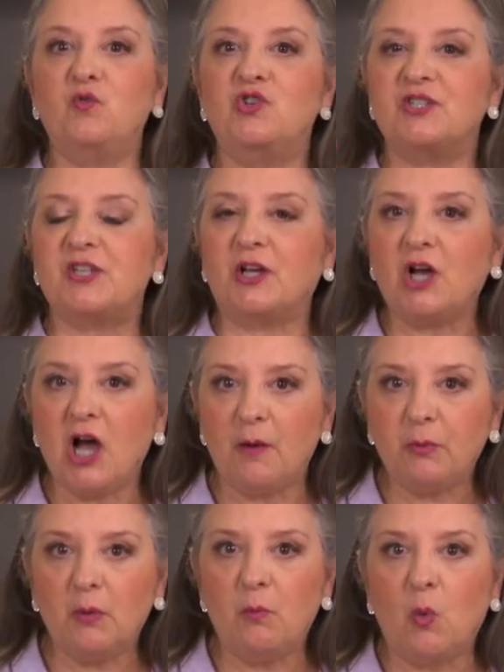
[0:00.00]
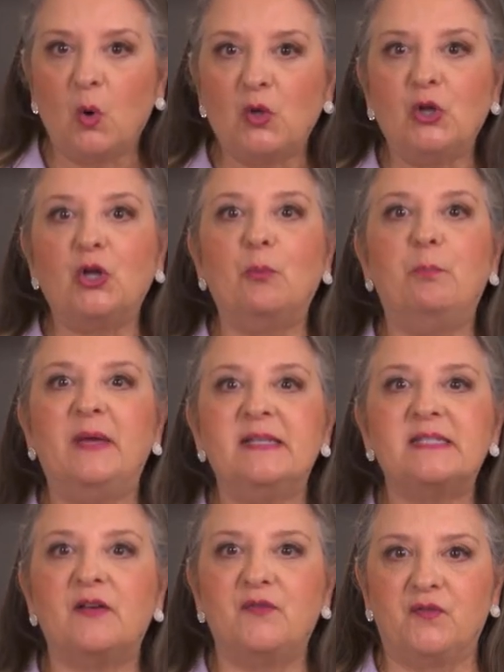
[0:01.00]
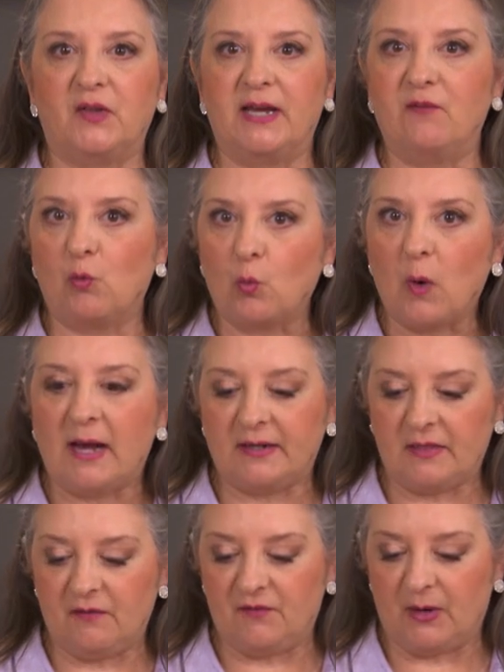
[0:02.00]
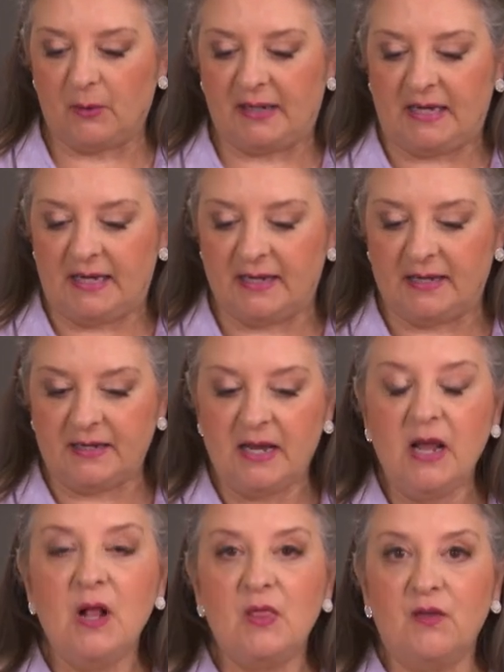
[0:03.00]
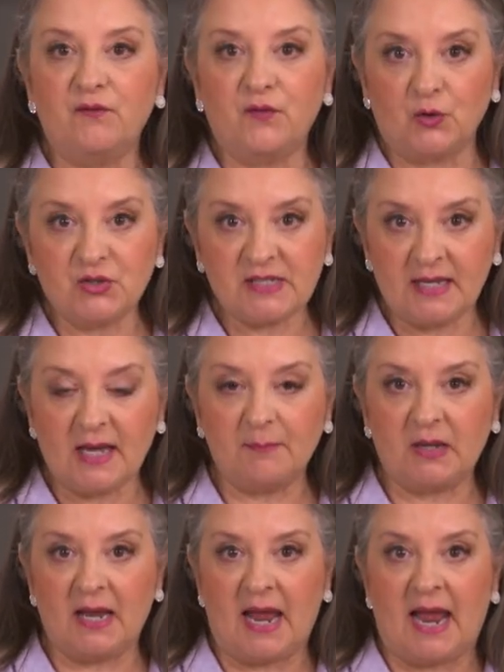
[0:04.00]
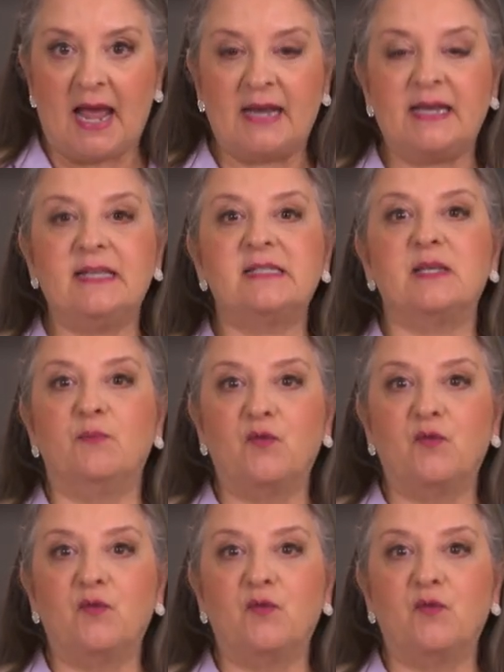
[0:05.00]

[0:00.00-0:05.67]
Just a couple of more little bits of flavor right at the very end. The first thing I'm gonna add is some